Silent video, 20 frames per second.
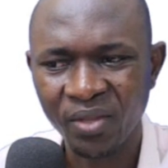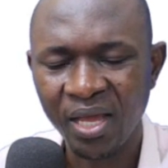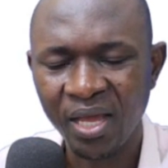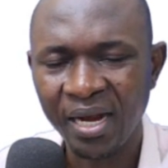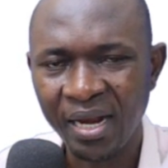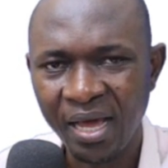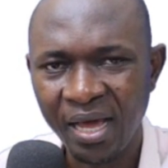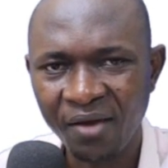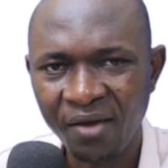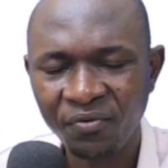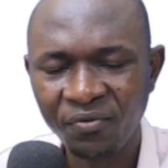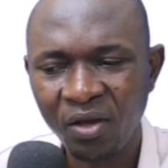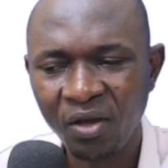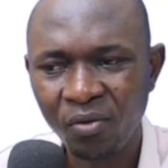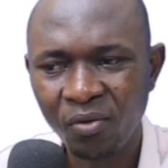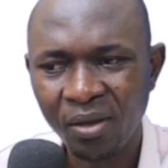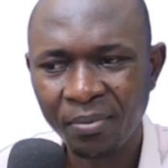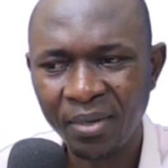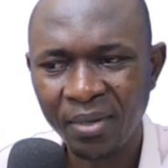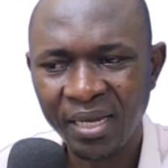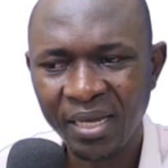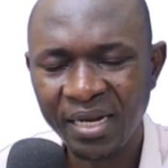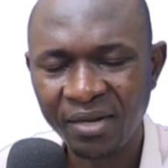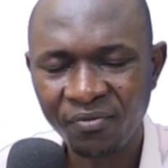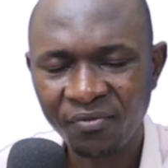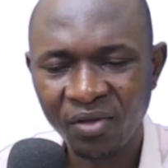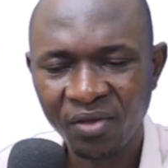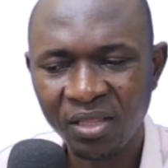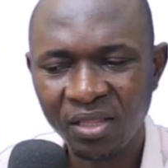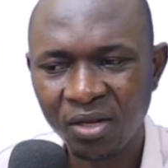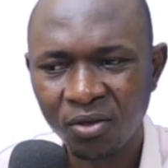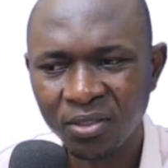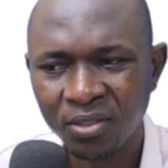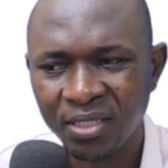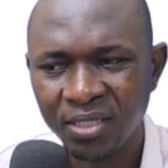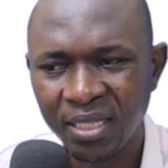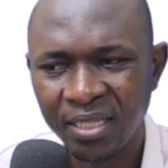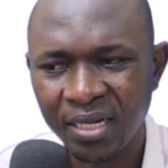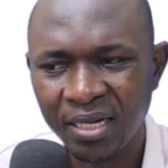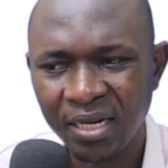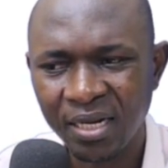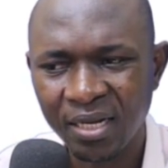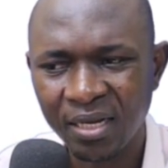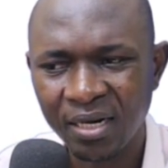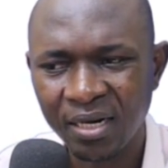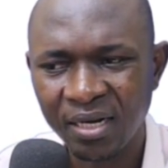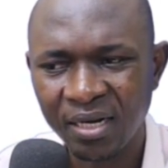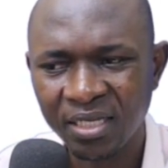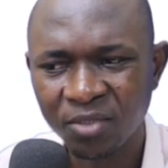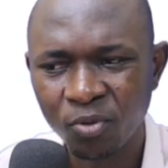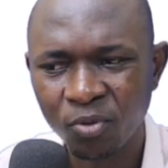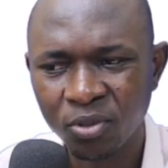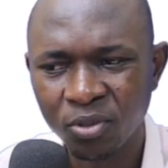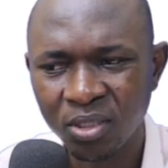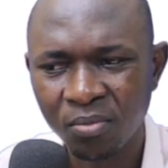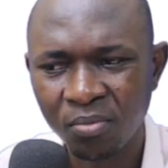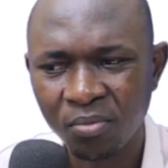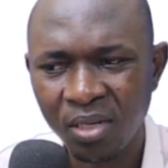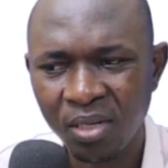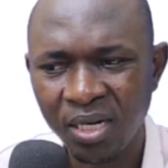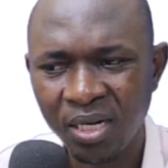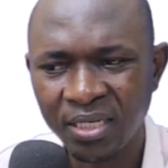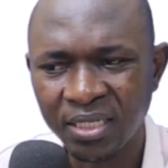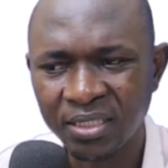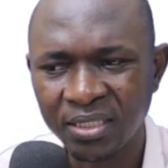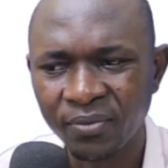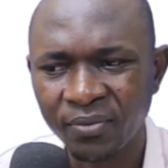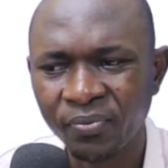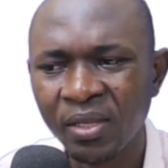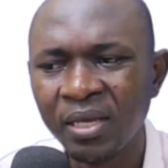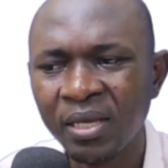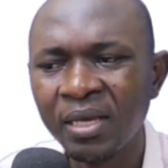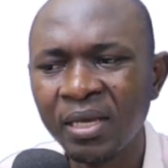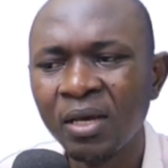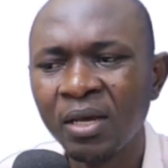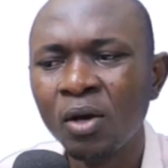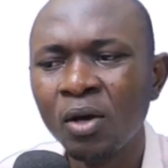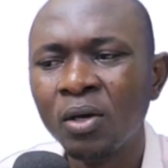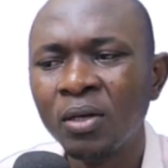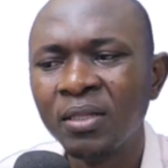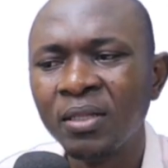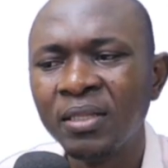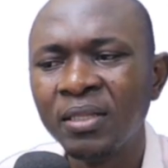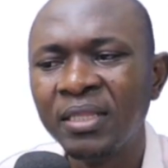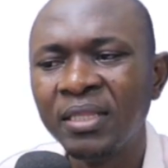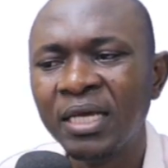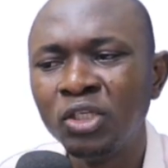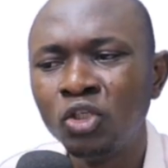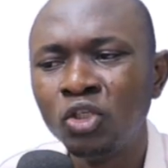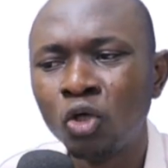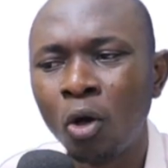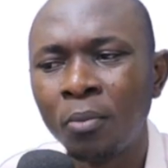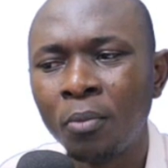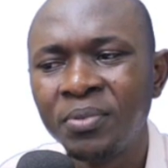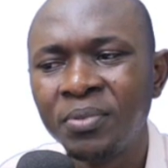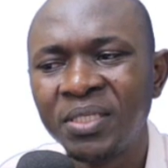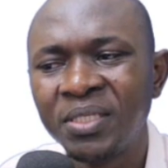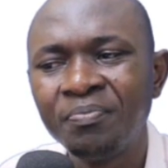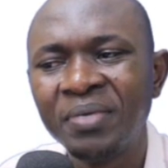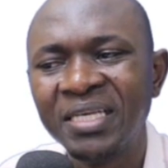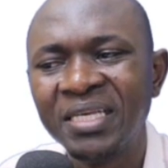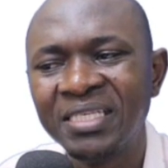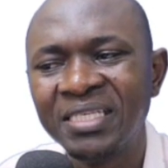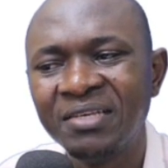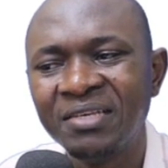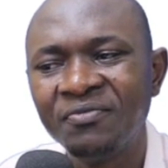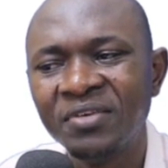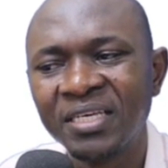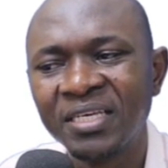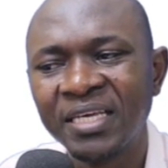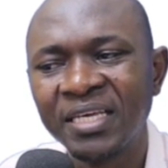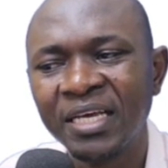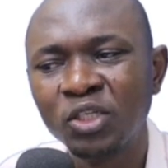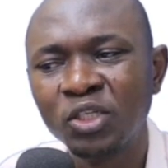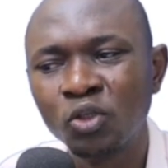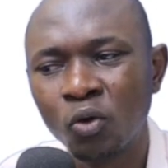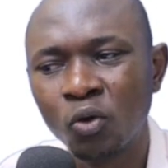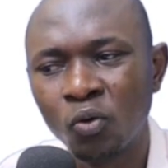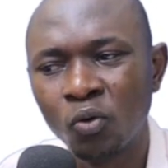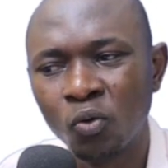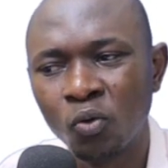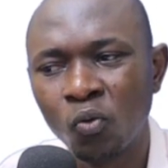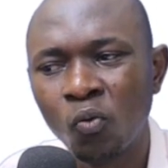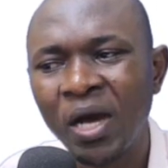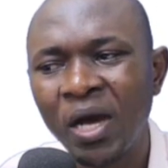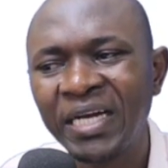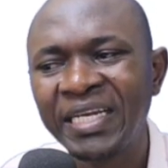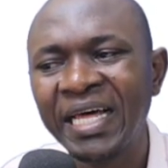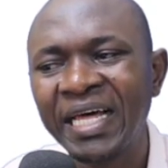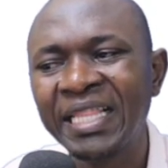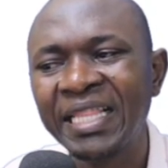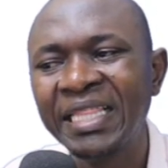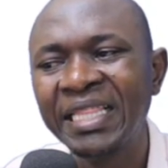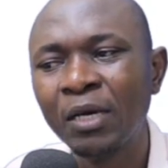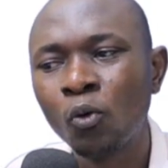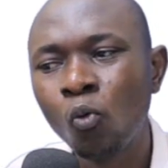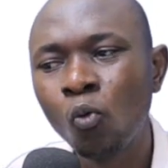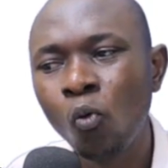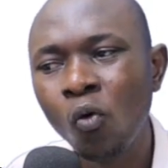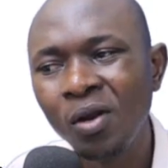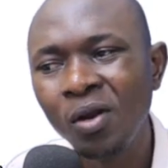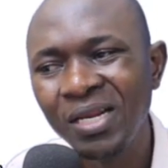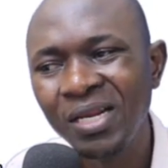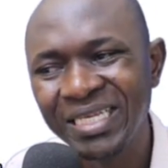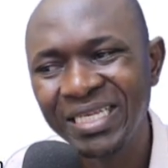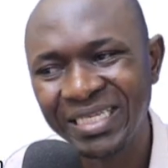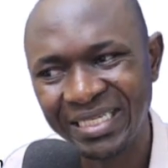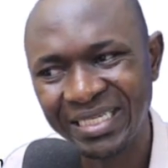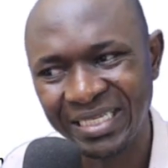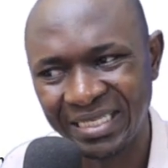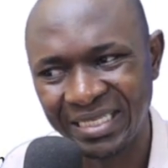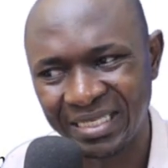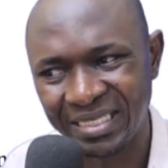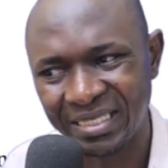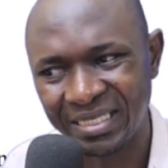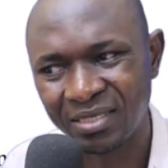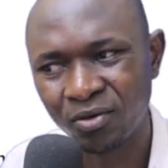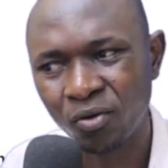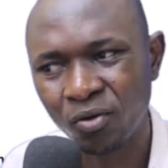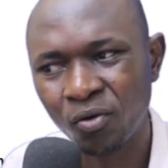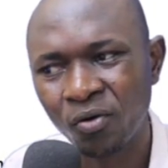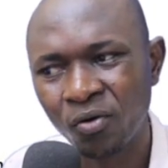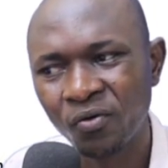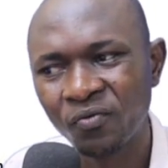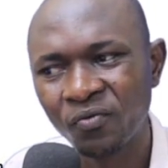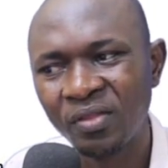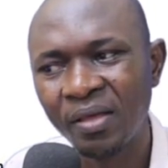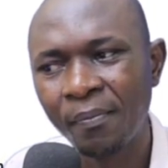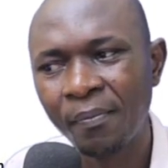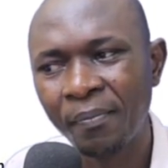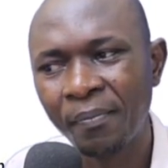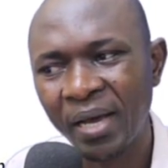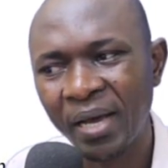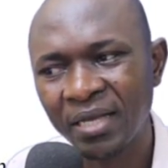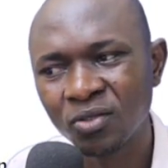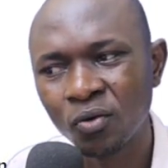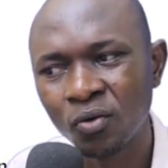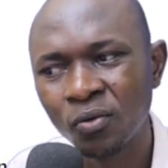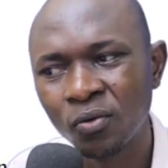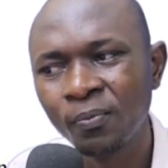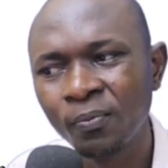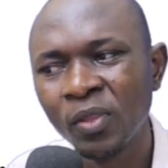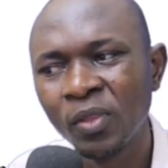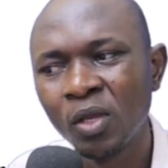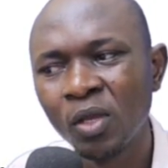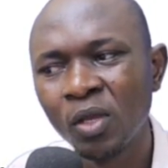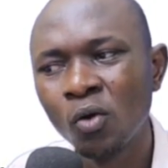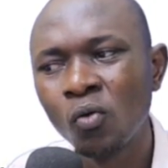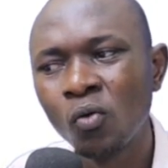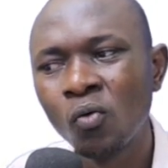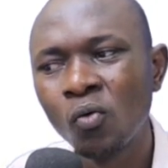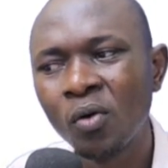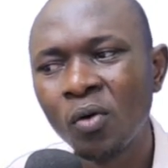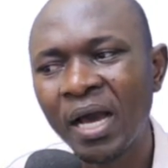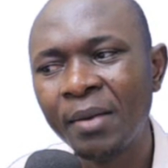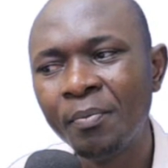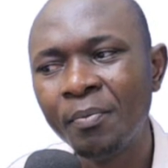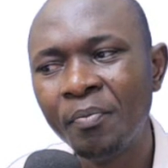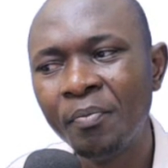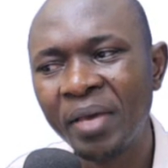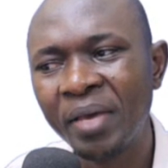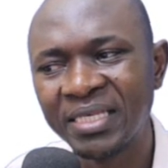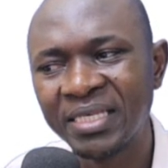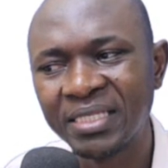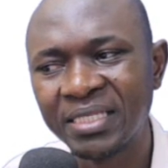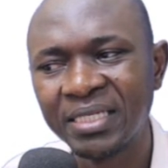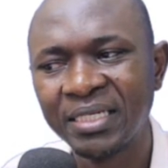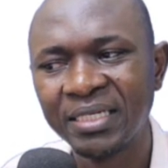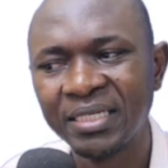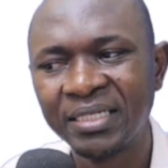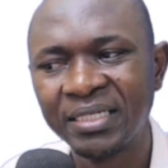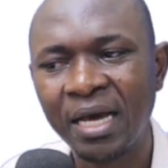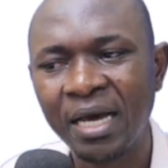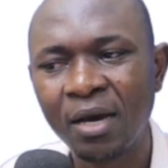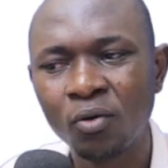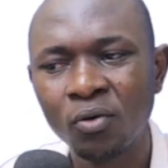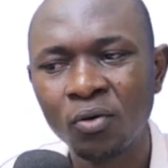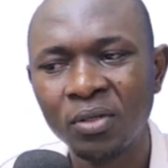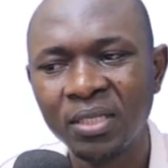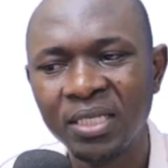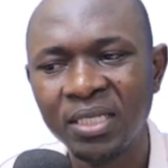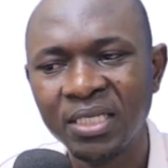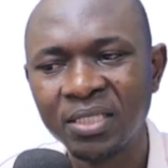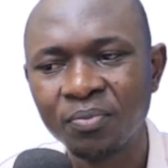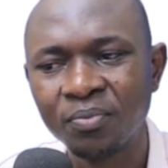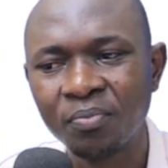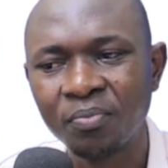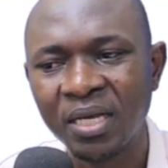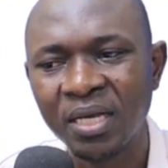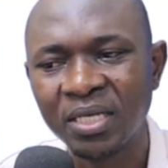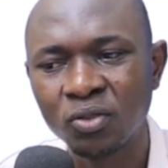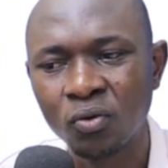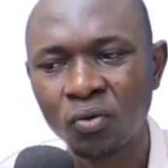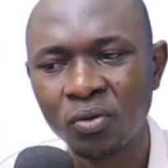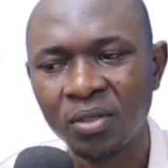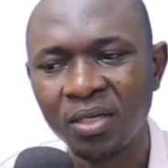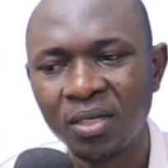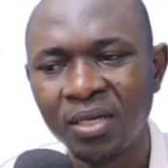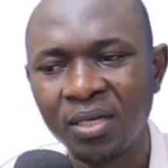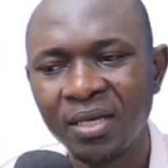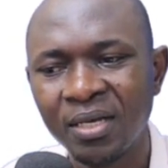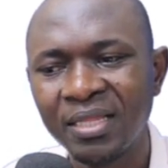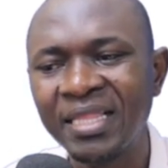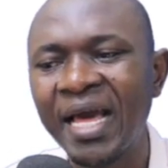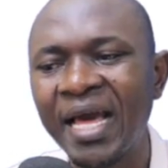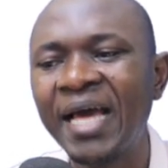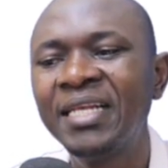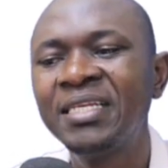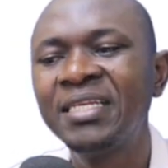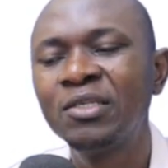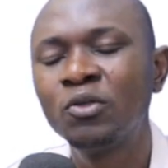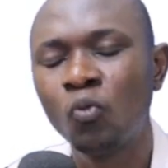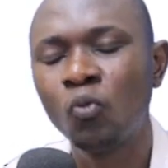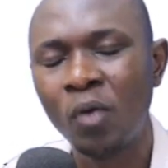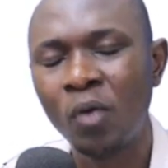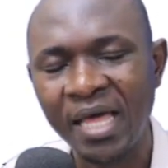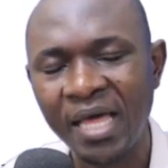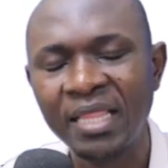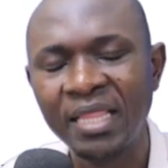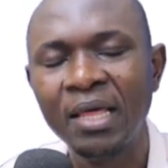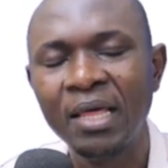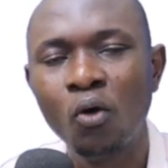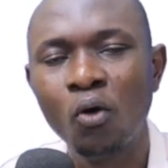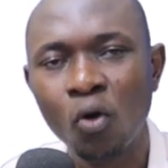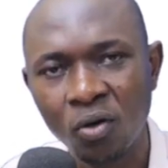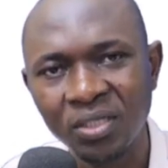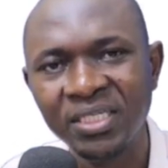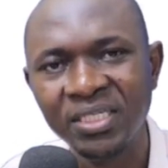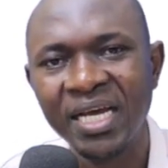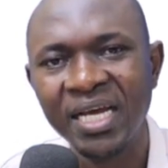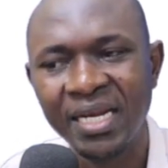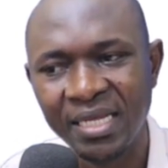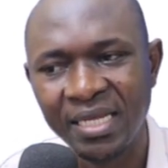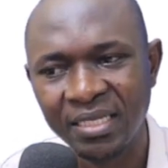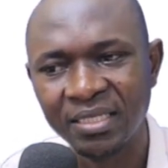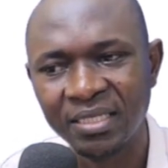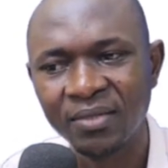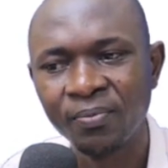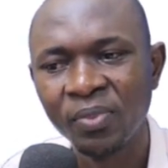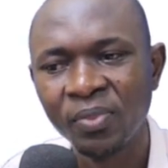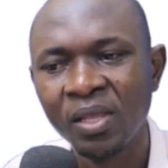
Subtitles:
And after we have identified the roles and the responsibilities, the job specification. What are the qualities of the person who can best tackle this person? That is where the whole journey is.